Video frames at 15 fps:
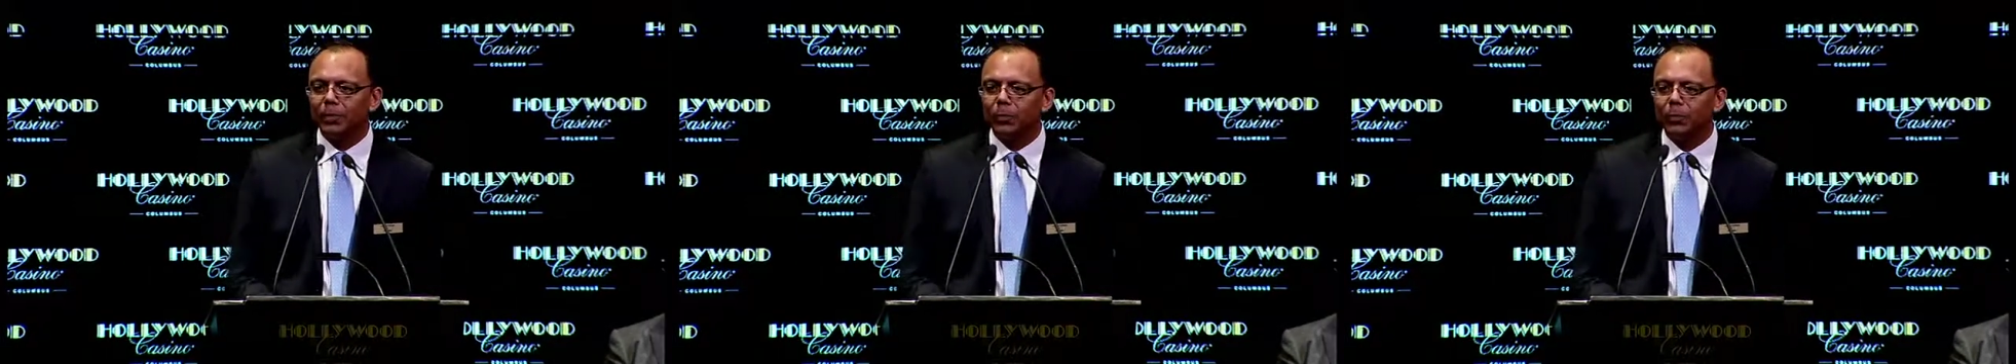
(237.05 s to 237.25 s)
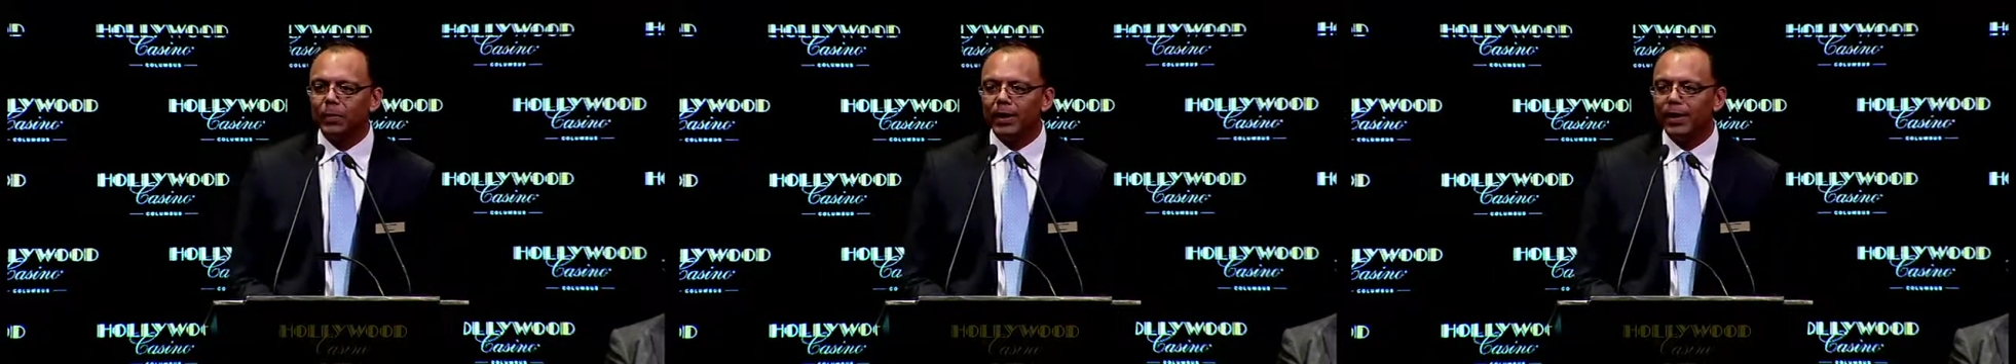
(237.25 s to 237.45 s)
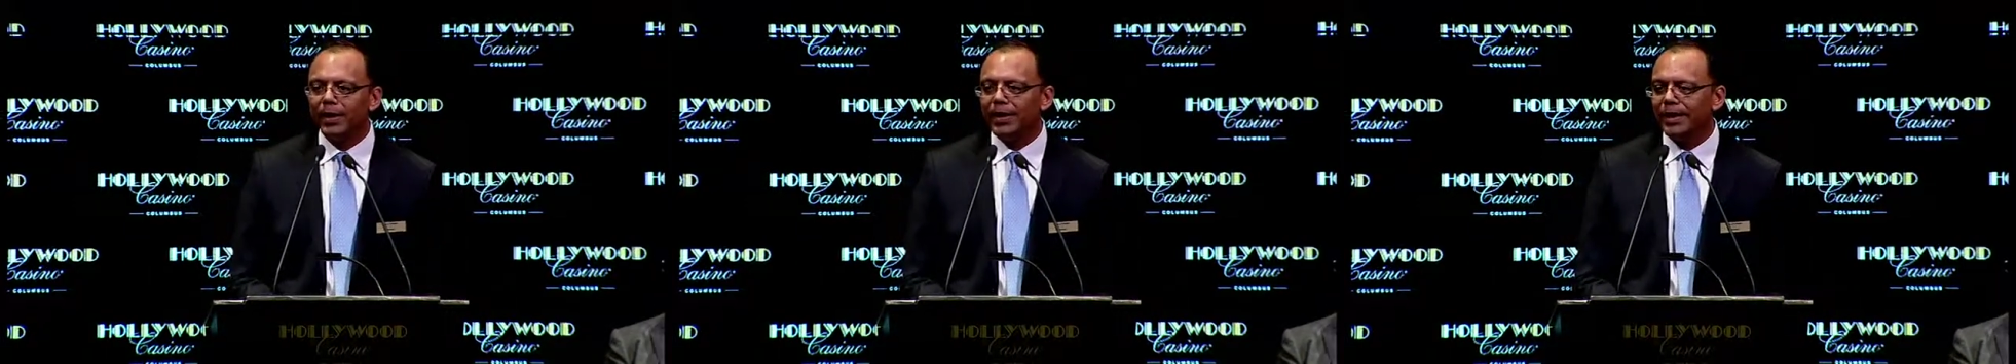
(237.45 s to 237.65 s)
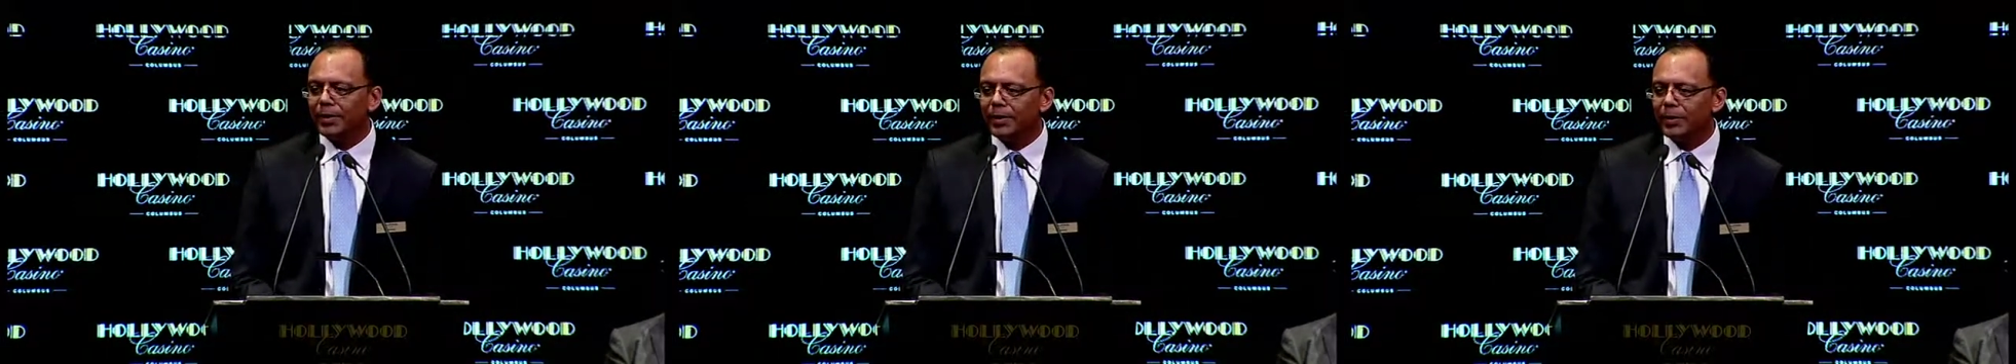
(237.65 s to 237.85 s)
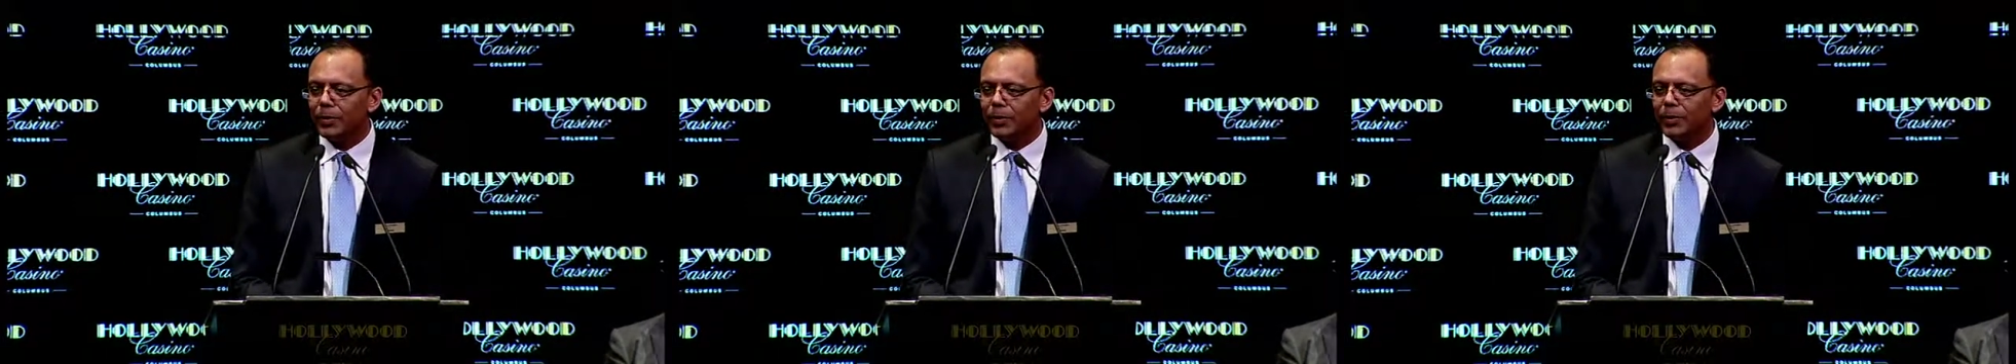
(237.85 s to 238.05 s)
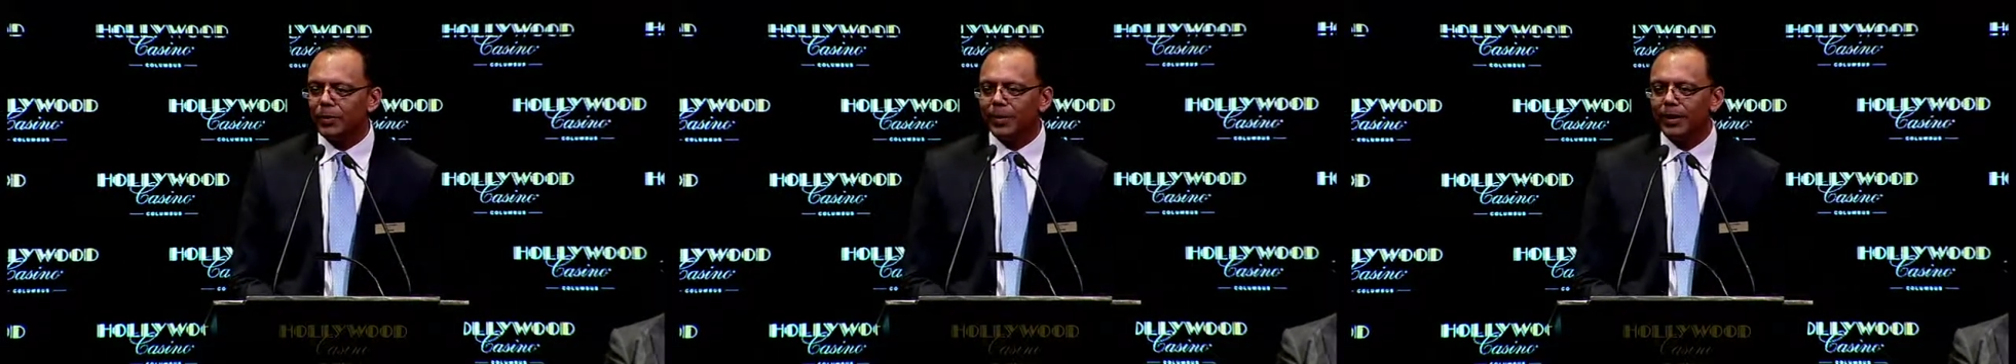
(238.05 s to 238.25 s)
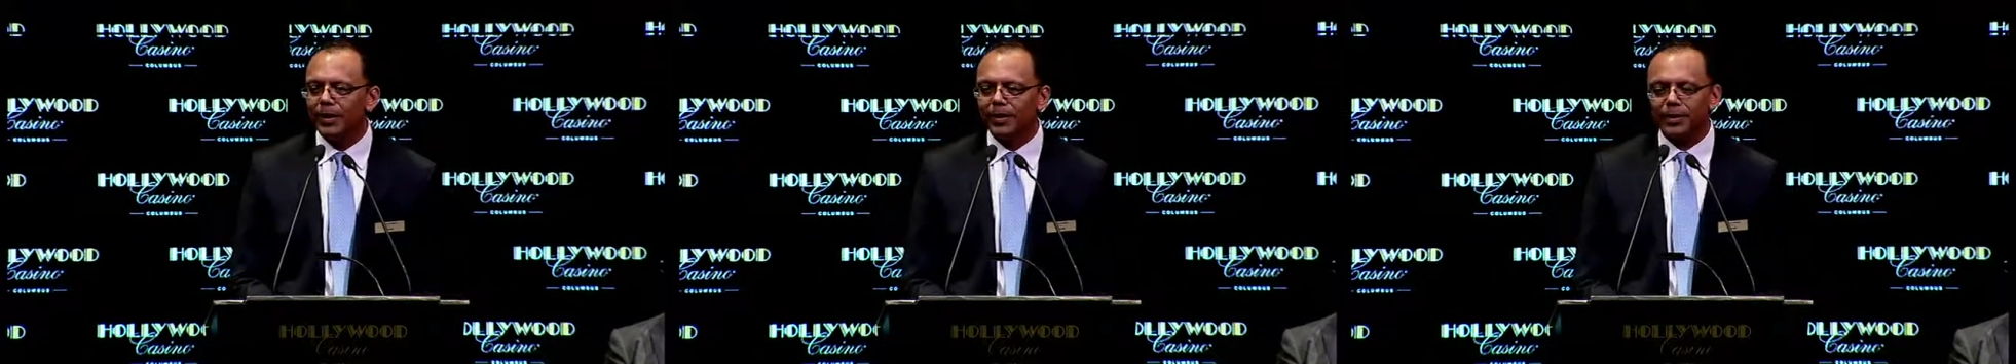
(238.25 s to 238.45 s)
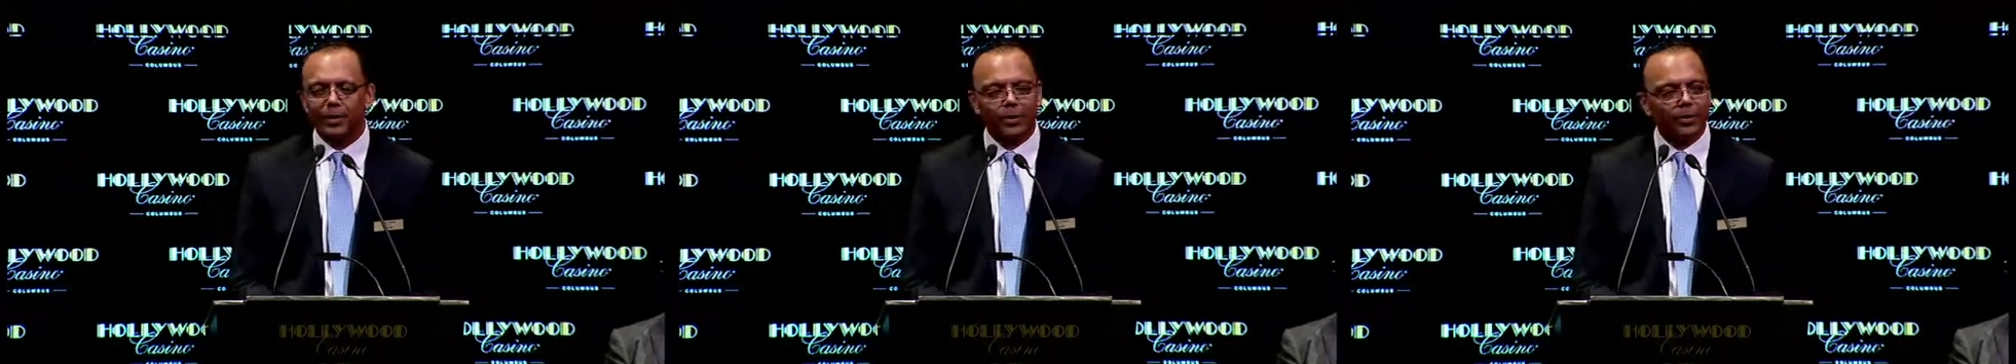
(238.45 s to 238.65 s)
we need you as a
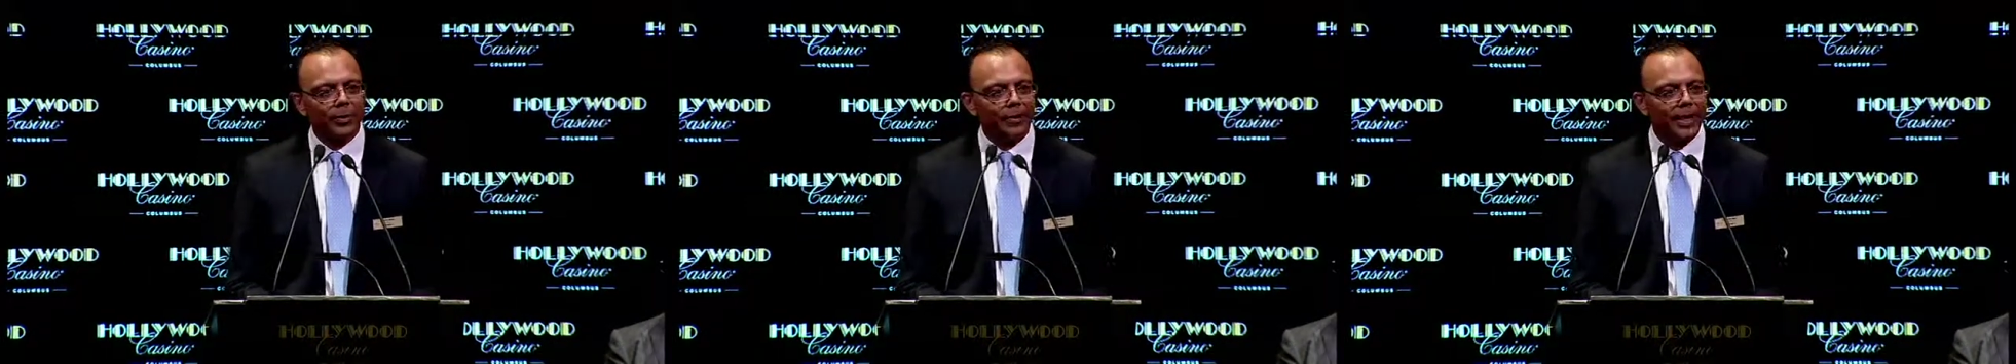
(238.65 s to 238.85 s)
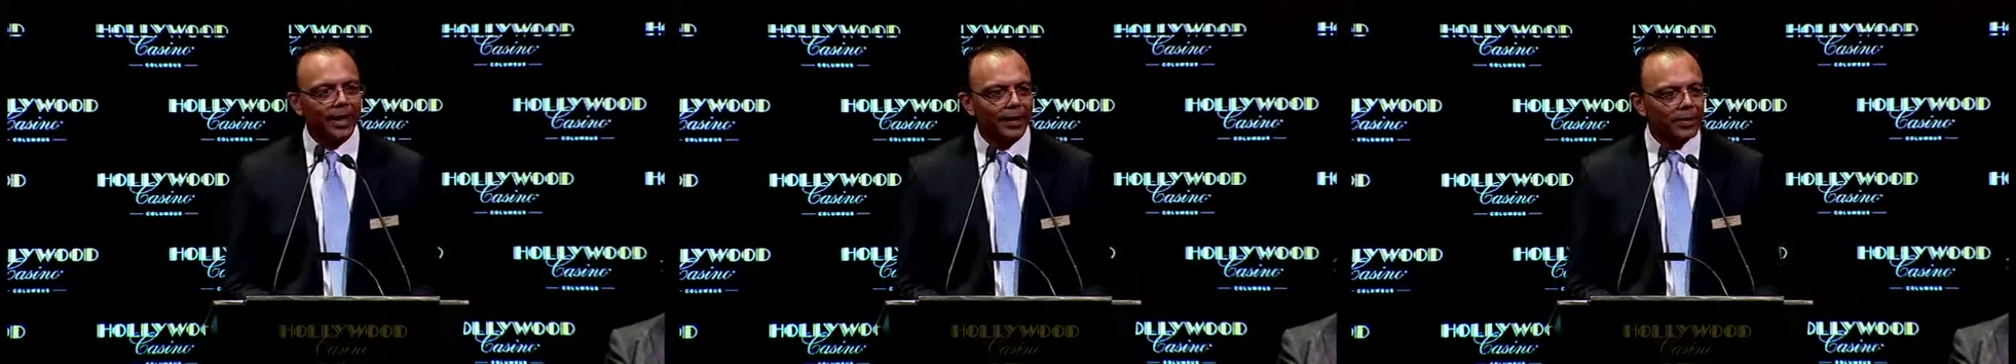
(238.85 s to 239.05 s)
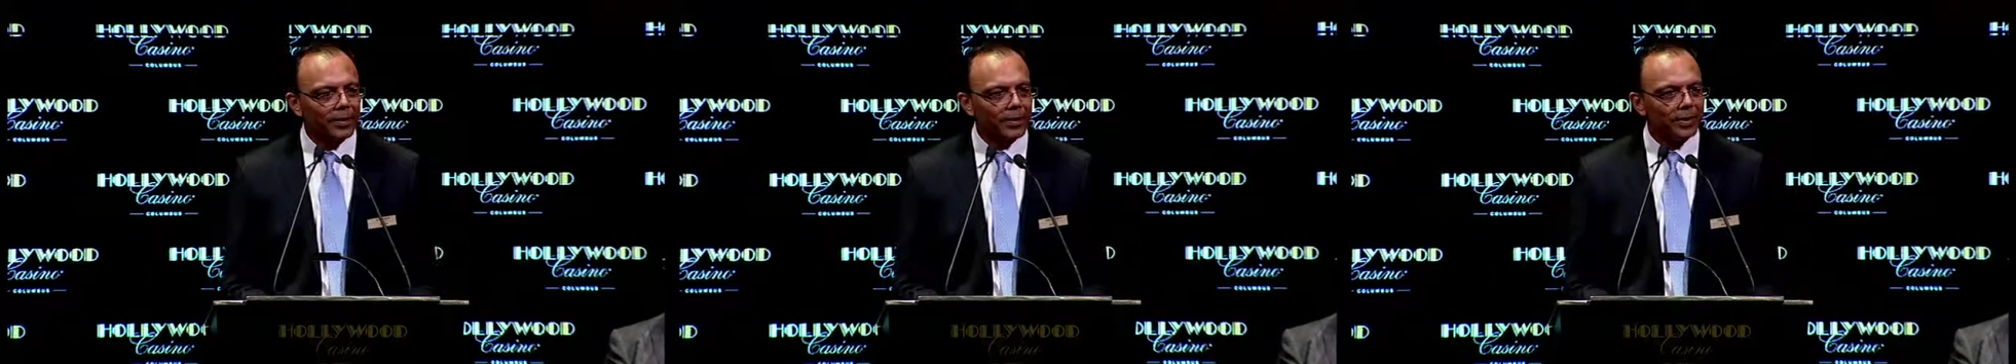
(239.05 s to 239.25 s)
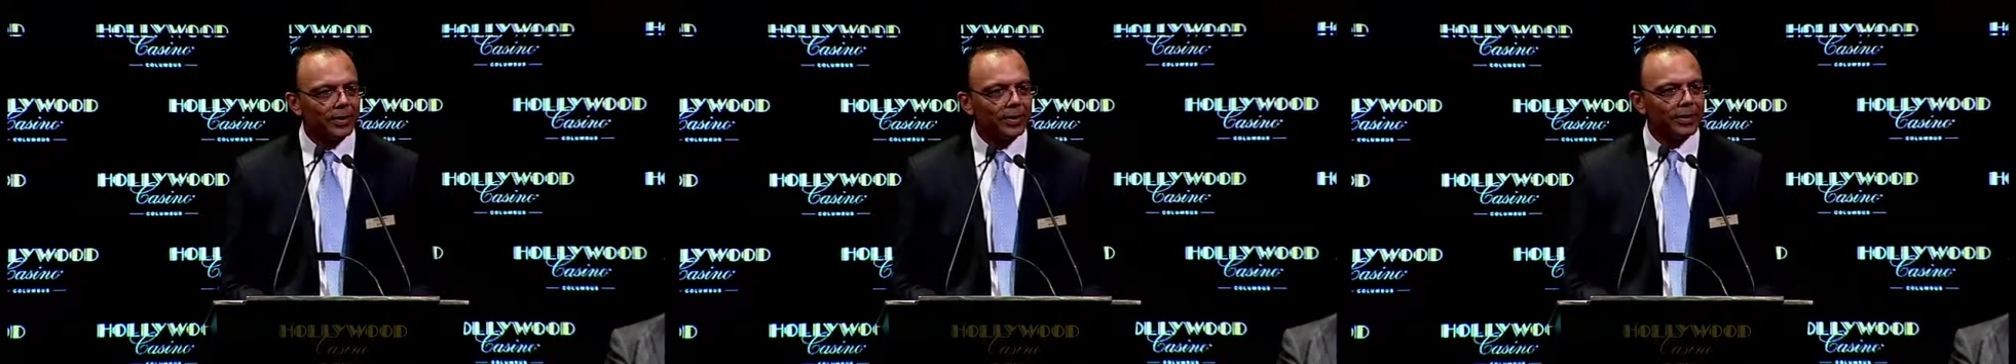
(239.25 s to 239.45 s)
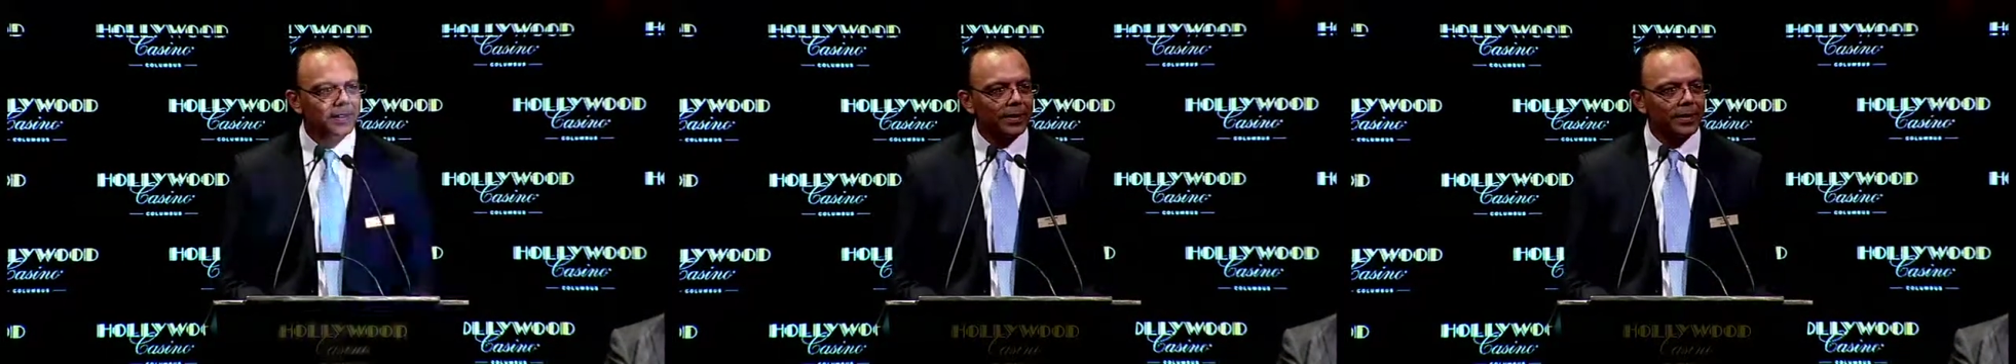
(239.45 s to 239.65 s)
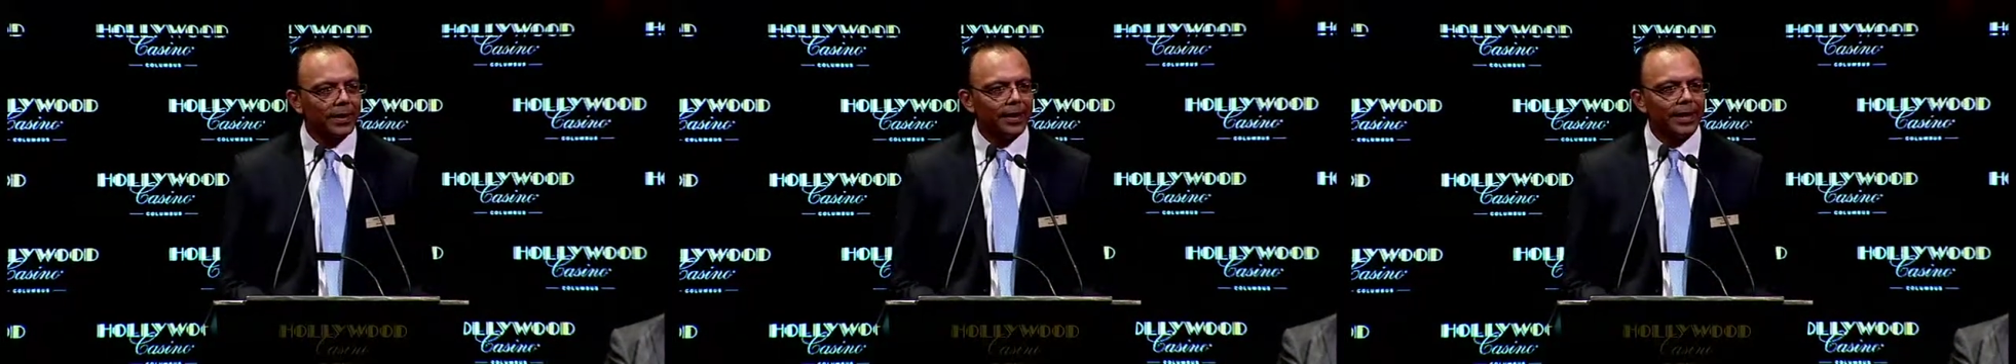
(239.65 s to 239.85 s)
general manager in